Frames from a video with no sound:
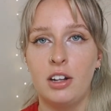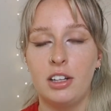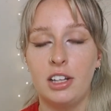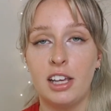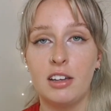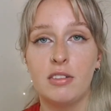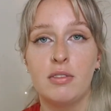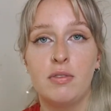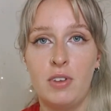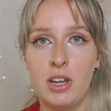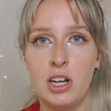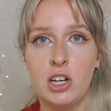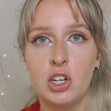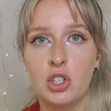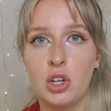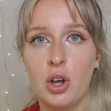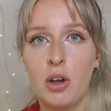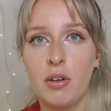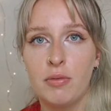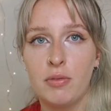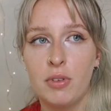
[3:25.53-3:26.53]
like
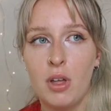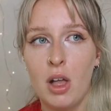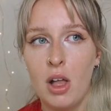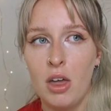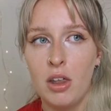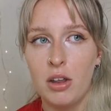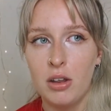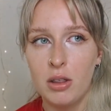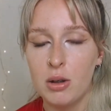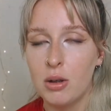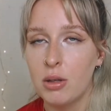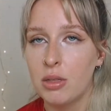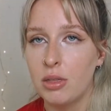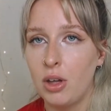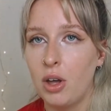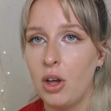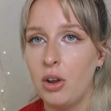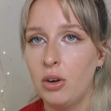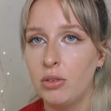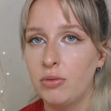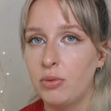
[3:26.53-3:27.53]
finish off your
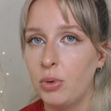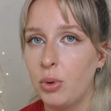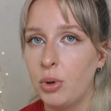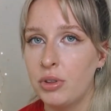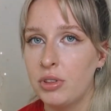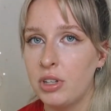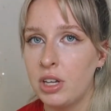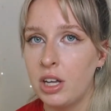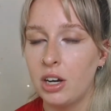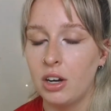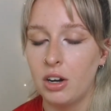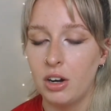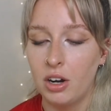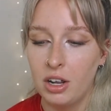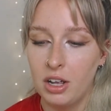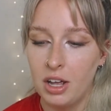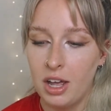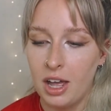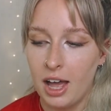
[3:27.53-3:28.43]
third or fourth year